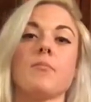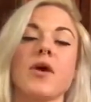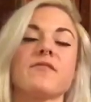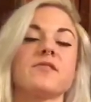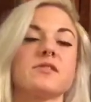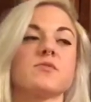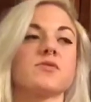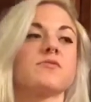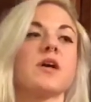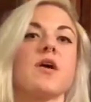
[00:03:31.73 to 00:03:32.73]
Breakfast
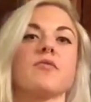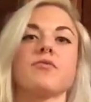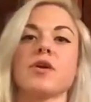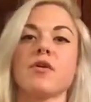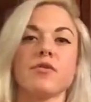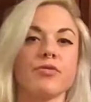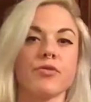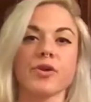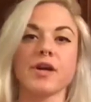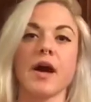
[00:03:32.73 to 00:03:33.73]
was around
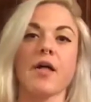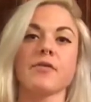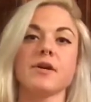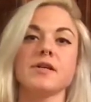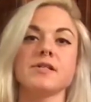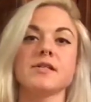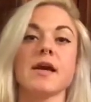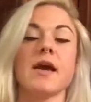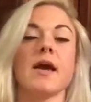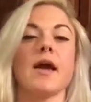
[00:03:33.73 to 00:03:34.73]
330 calories,
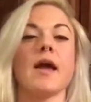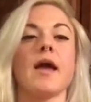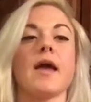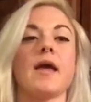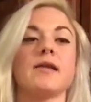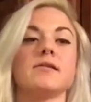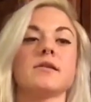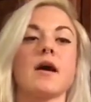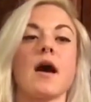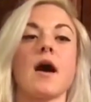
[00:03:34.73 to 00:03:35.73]
and
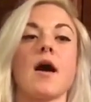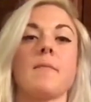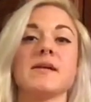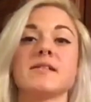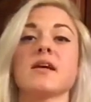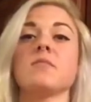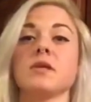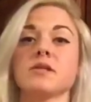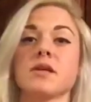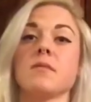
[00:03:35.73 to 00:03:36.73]
my second
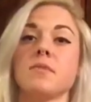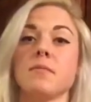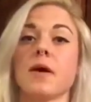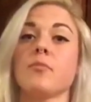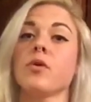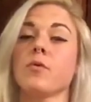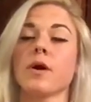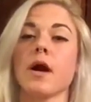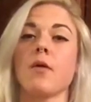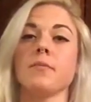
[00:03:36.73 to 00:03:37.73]
meal is gonna be my
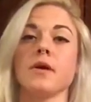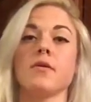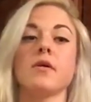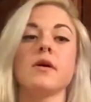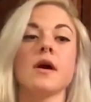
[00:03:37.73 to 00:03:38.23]
pre-workout meal.